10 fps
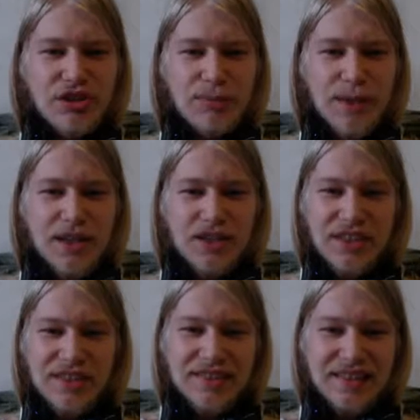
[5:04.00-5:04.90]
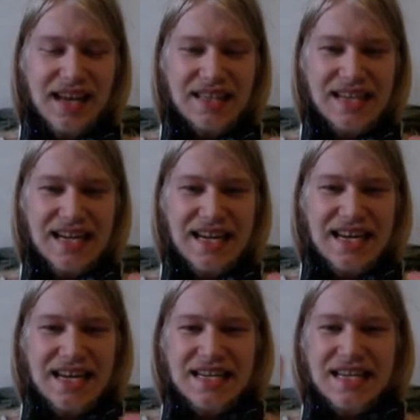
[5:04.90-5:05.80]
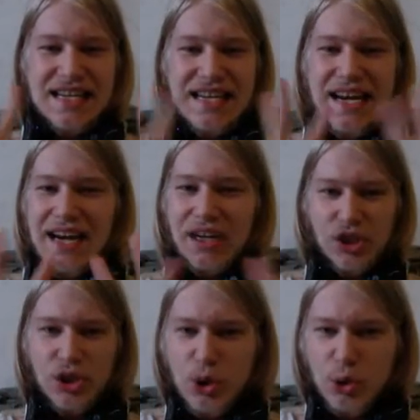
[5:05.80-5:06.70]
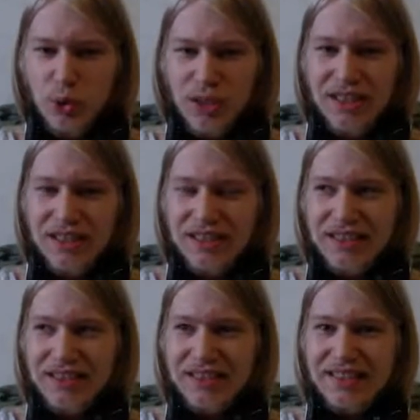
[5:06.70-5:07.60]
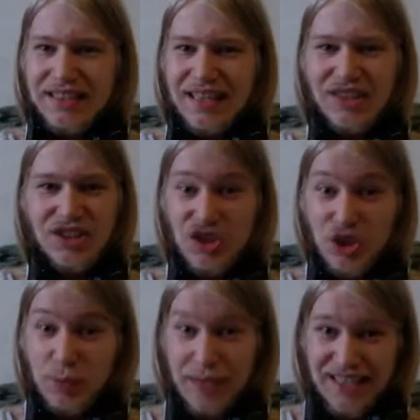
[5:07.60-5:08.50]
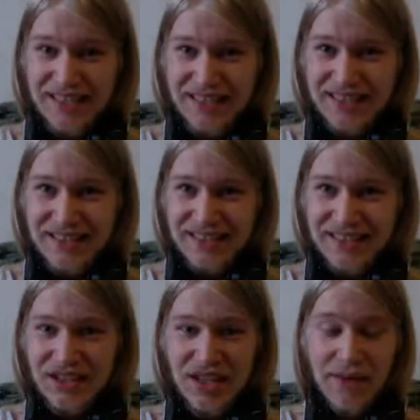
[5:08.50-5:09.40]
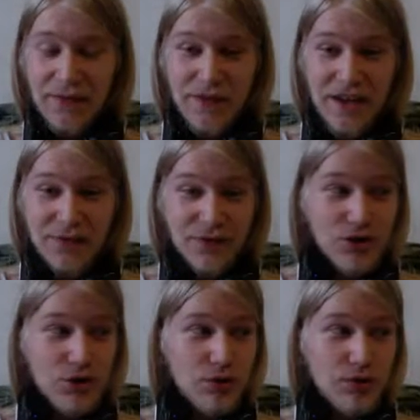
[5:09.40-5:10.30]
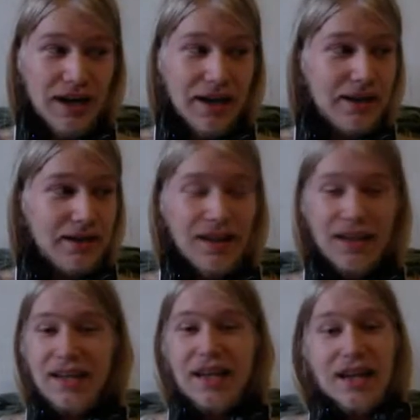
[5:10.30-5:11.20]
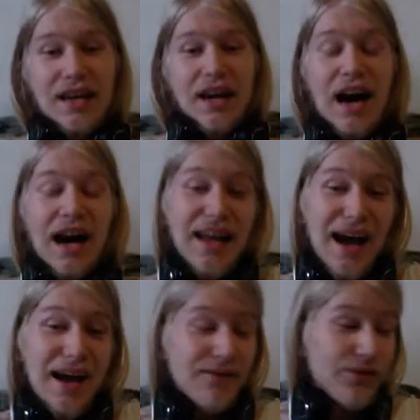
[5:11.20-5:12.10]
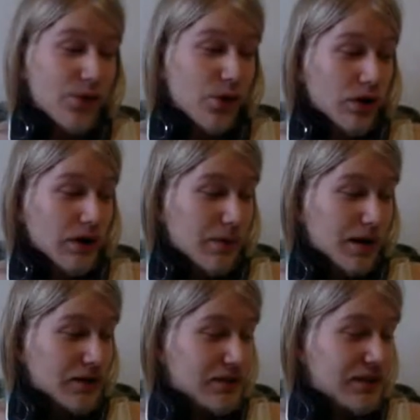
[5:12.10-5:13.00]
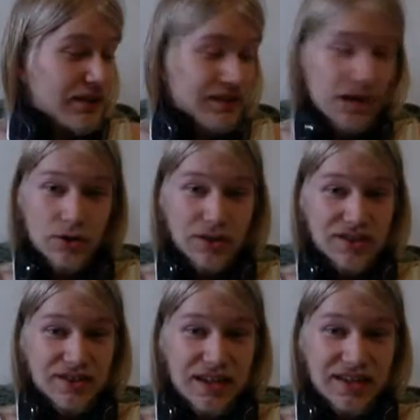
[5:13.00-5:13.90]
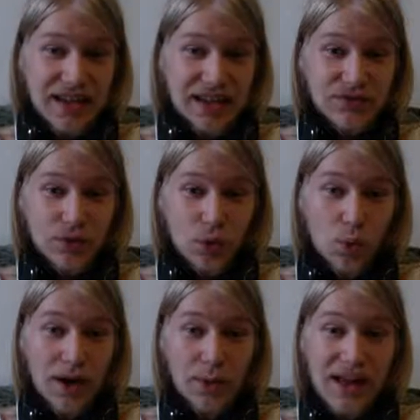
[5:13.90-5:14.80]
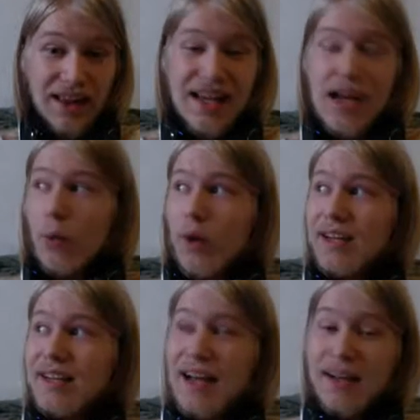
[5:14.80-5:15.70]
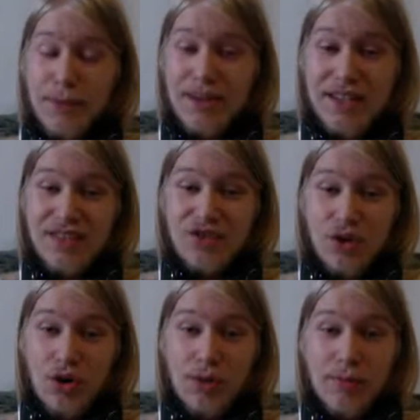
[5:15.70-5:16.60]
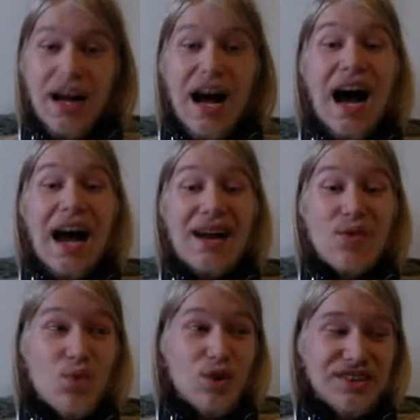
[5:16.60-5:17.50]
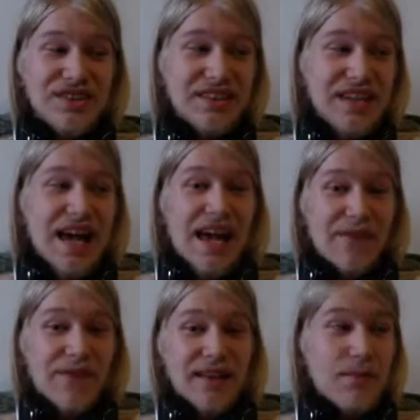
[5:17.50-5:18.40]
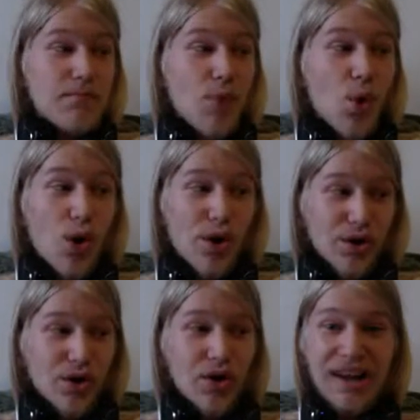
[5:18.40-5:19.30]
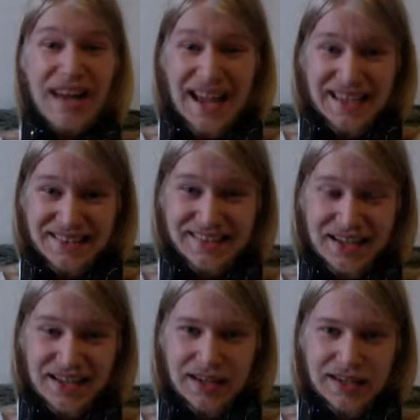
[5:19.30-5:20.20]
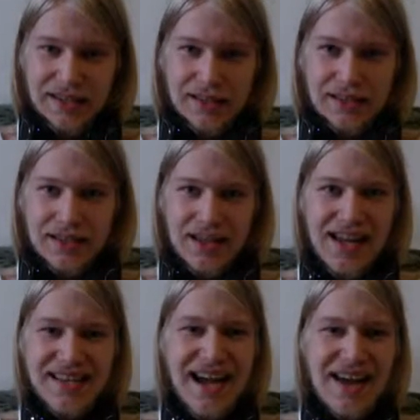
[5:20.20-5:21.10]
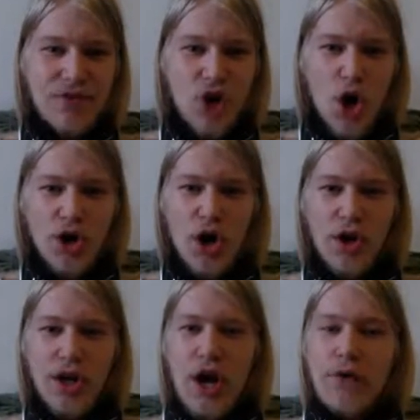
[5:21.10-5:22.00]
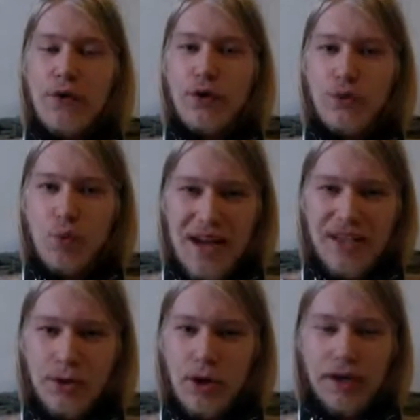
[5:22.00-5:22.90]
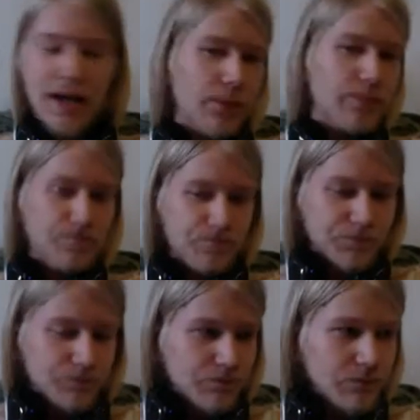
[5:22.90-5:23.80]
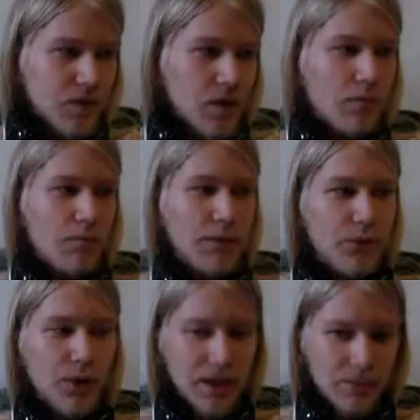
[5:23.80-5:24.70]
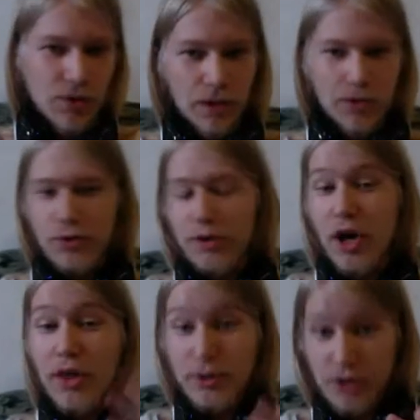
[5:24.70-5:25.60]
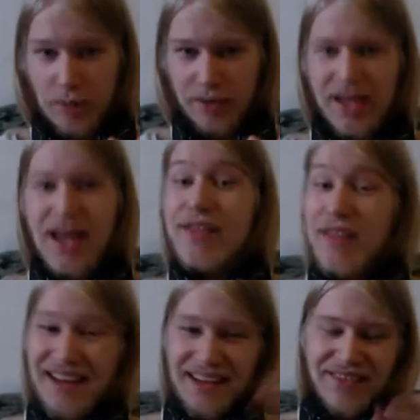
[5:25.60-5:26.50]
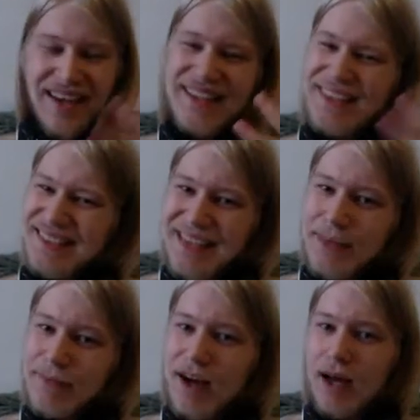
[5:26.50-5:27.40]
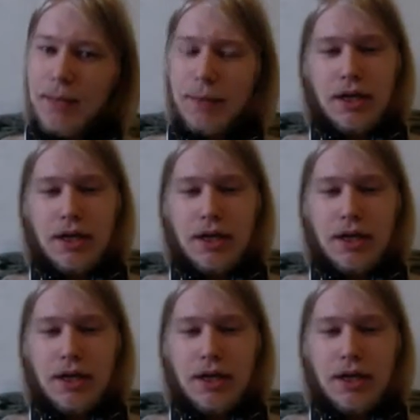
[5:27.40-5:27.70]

because it's hitting near you. That's just stupid. If you I have thought about these terrorist attacks for quite a while. When it happened in Stockholm, I wasn't affected more or less. It have gone on for way too long. Now, before I move on to another topic that have kind of the same vibe,